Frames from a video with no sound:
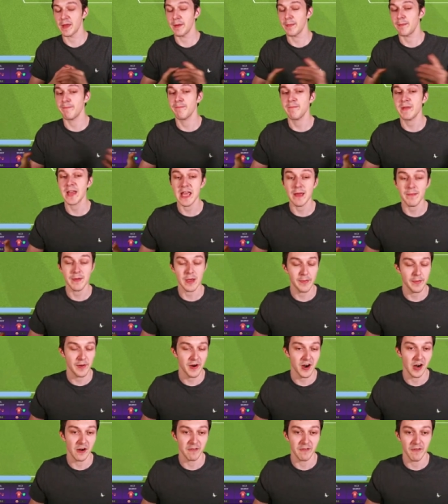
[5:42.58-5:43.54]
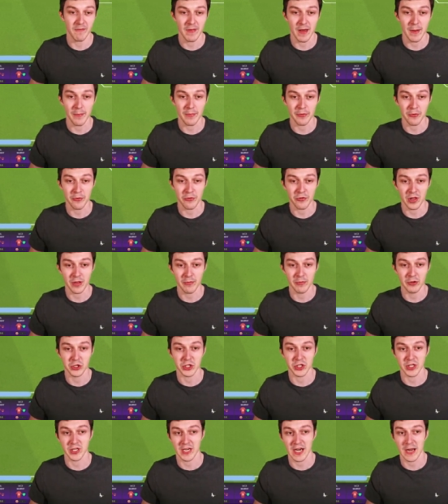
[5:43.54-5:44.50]
maybe apart from that Borussia
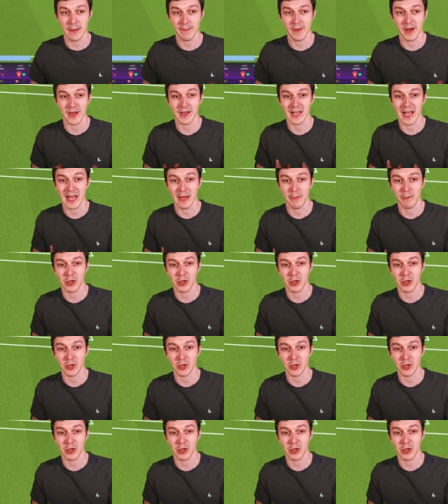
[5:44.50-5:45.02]
Mönchengladbach game,